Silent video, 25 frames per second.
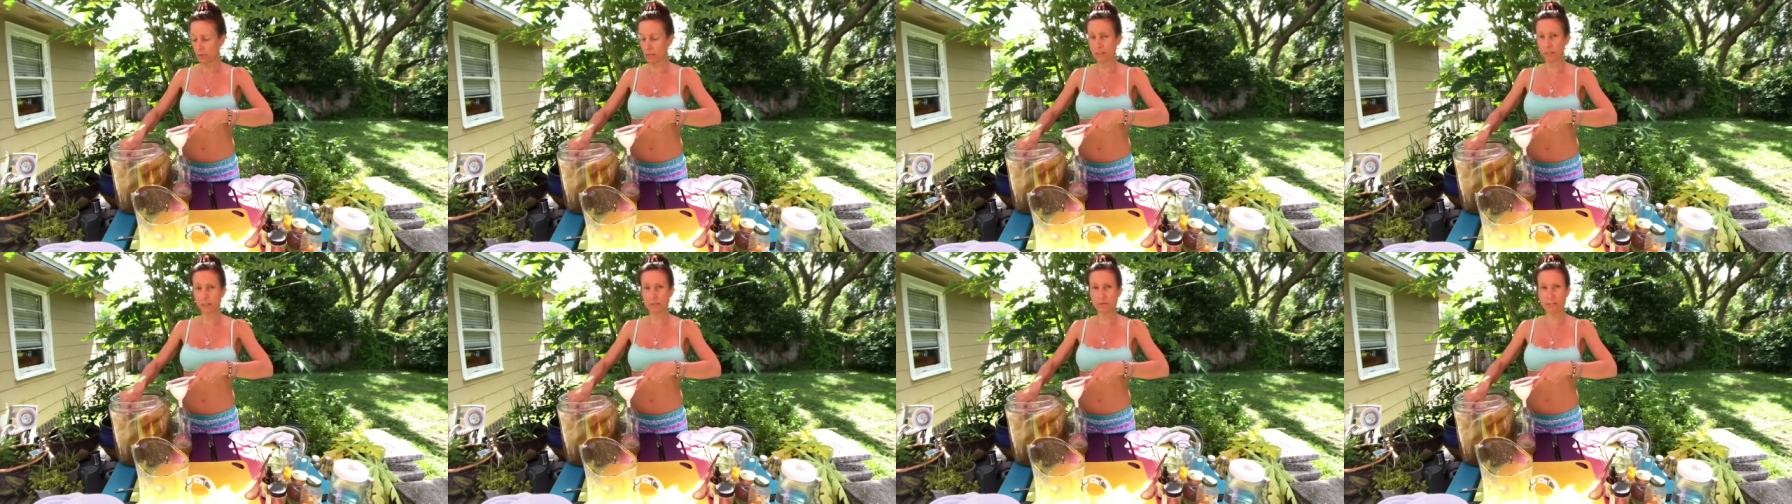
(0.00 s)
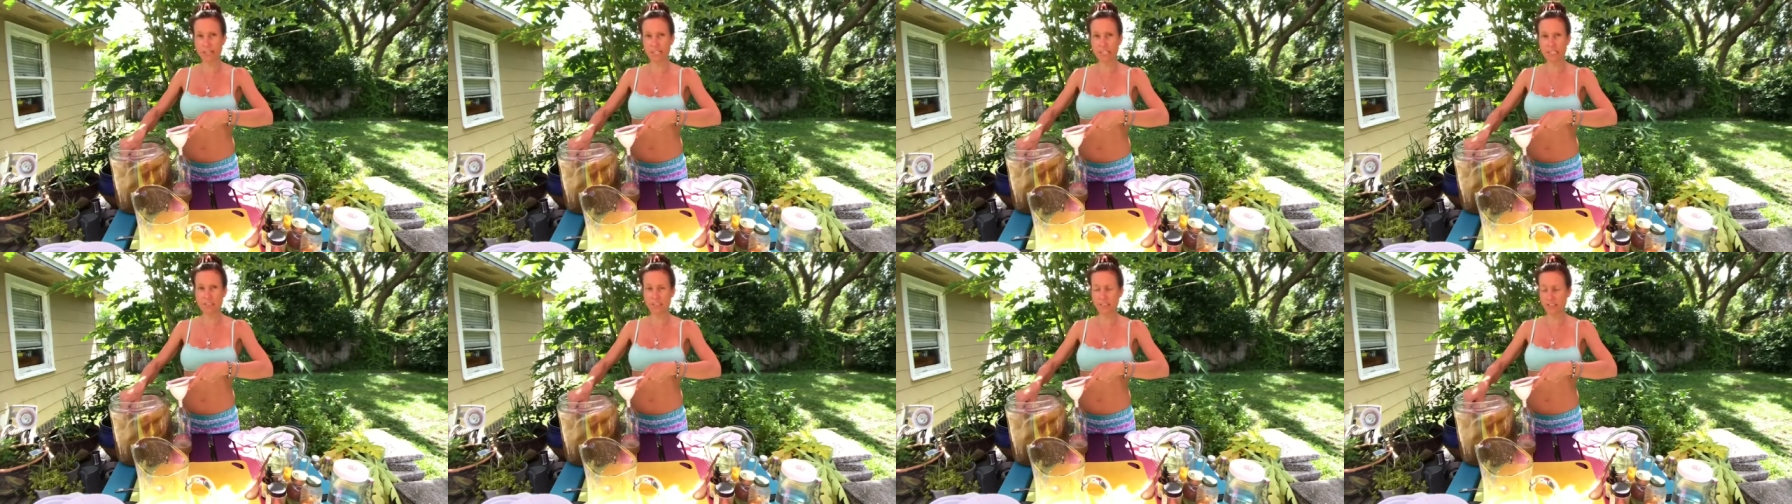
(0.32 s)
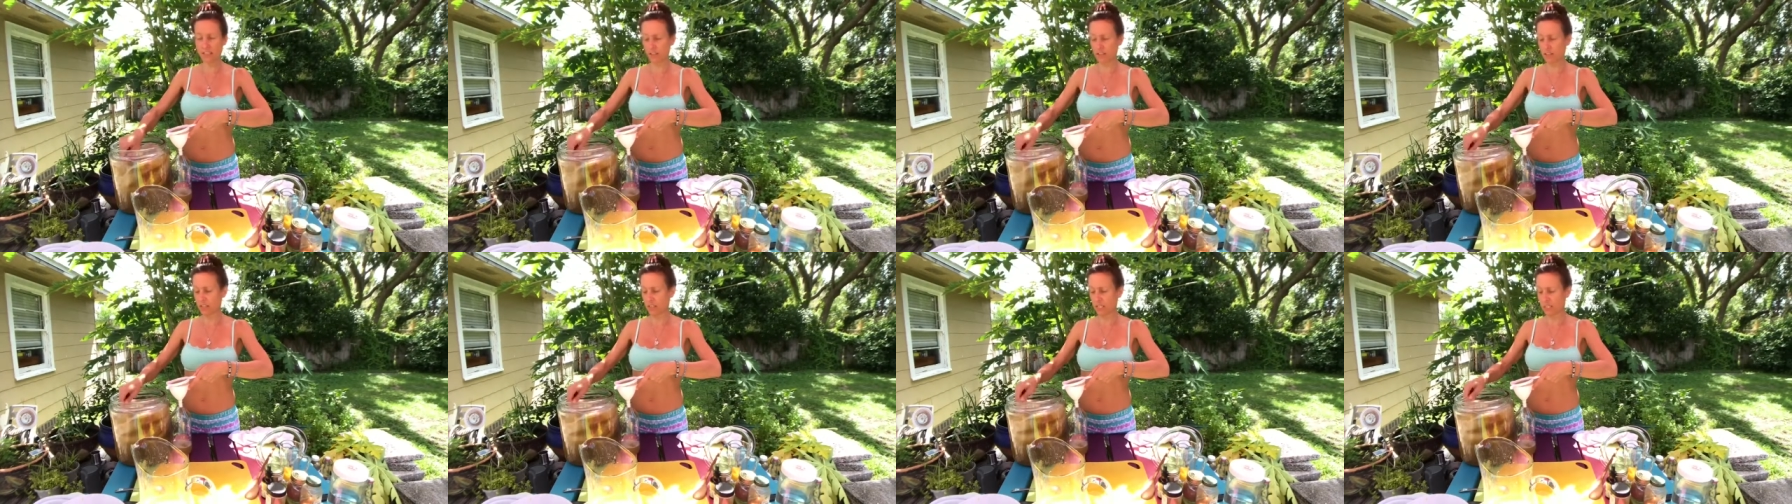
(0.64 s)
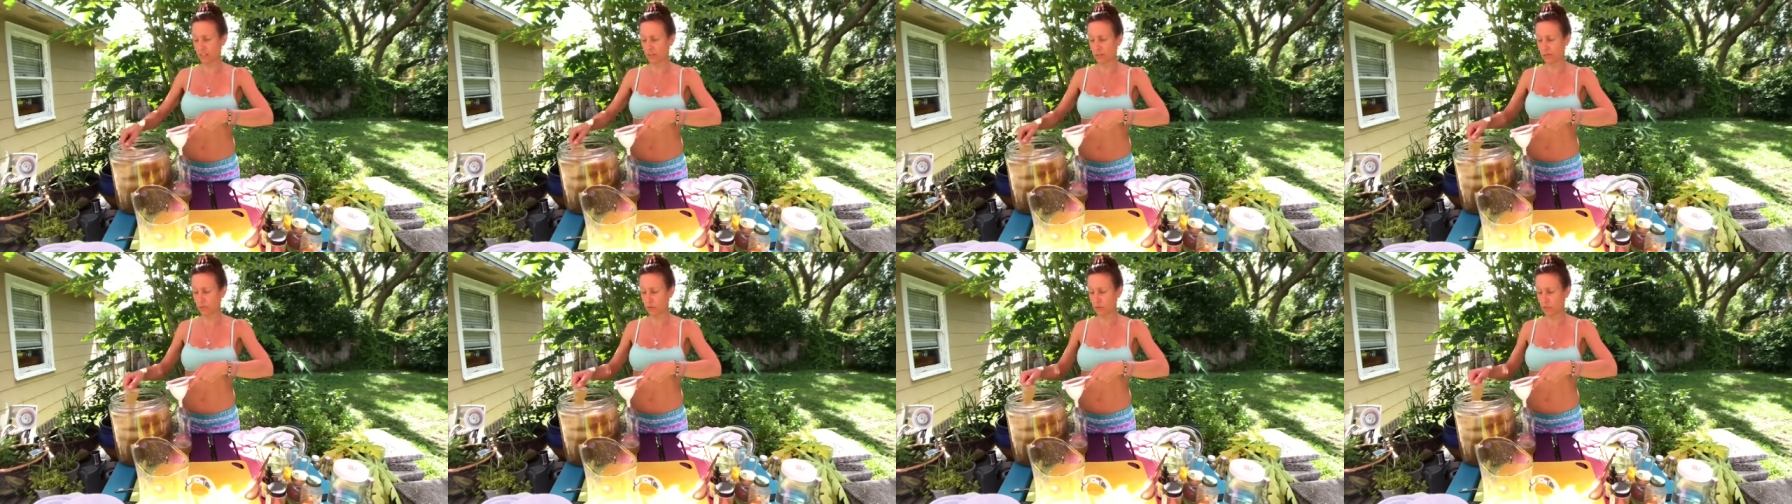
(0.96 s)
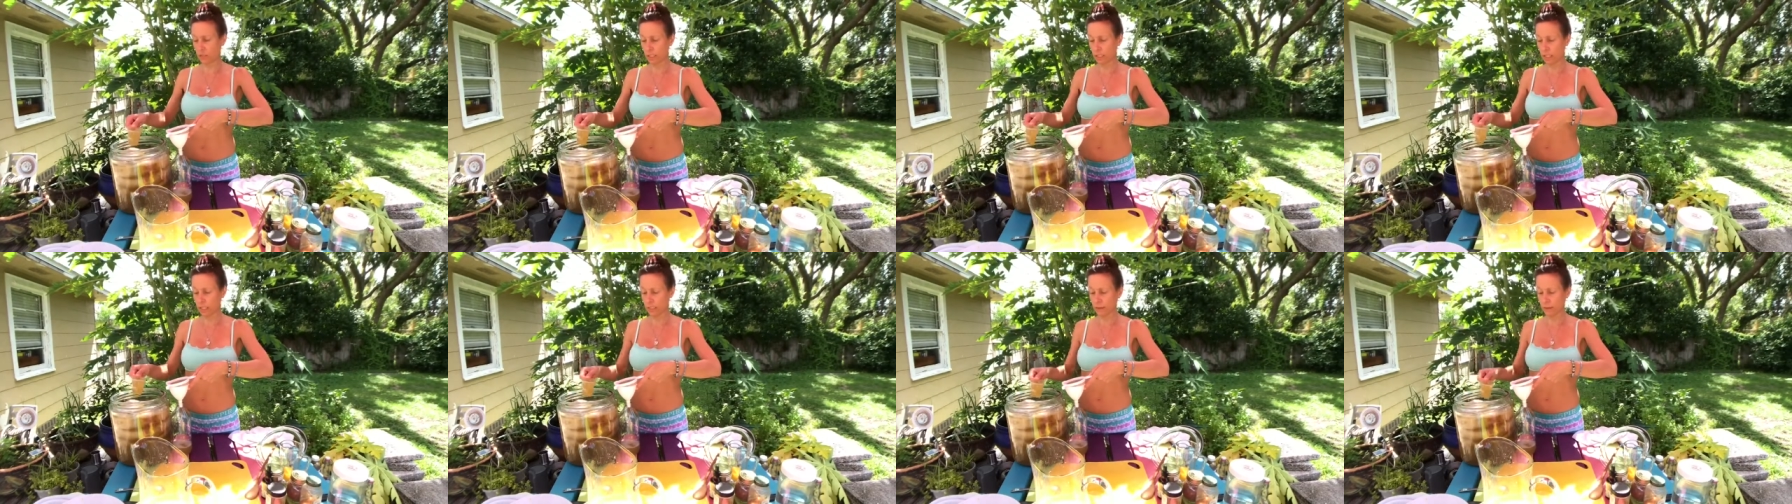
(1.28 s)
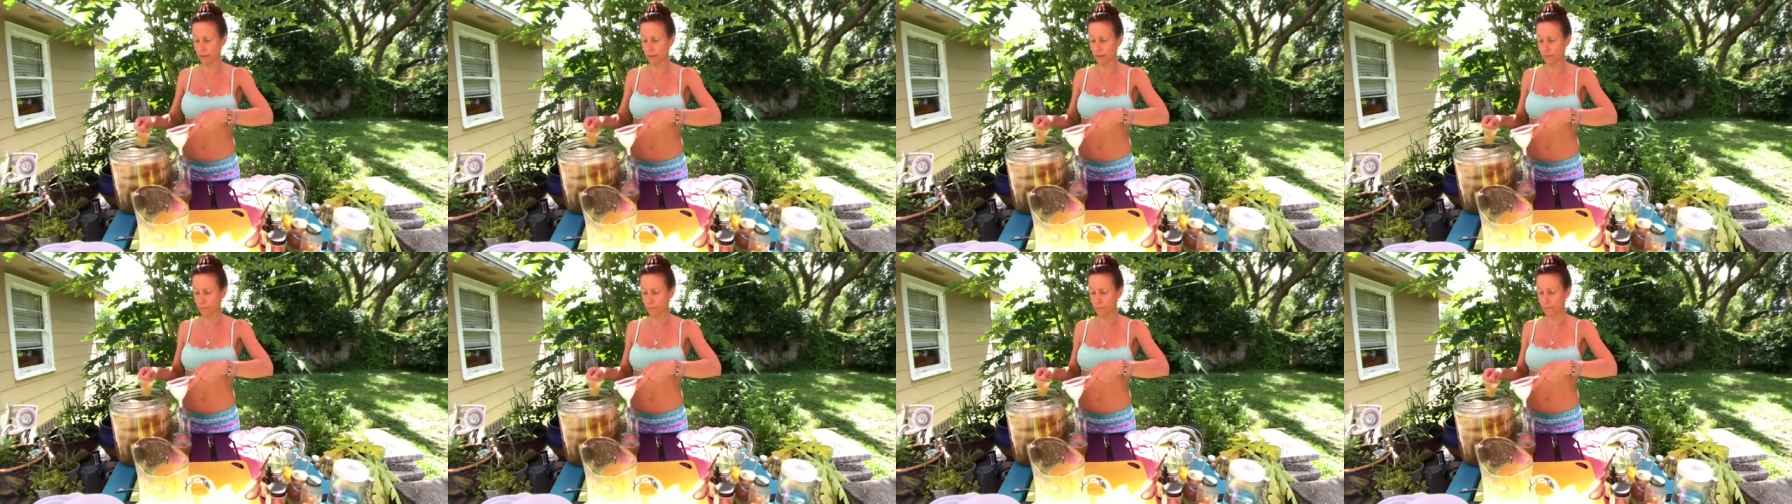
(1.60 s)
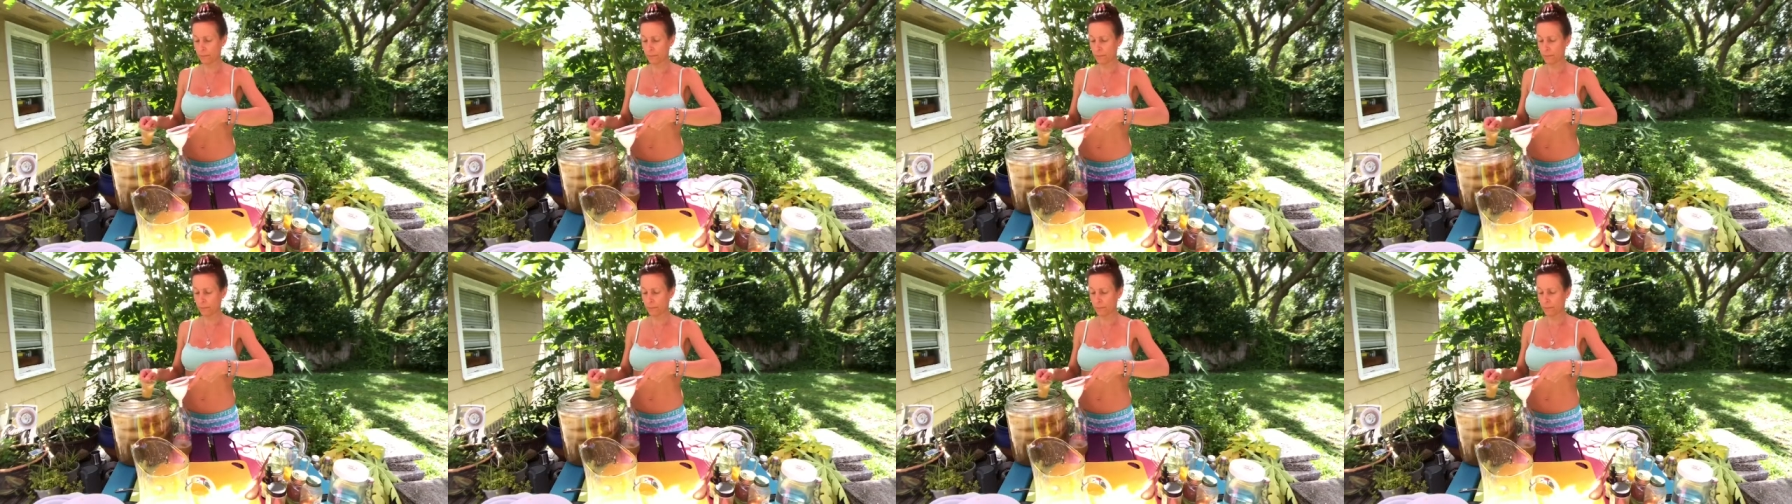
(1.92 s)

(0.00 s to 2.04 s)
We're in rainy season here in Florida anyway.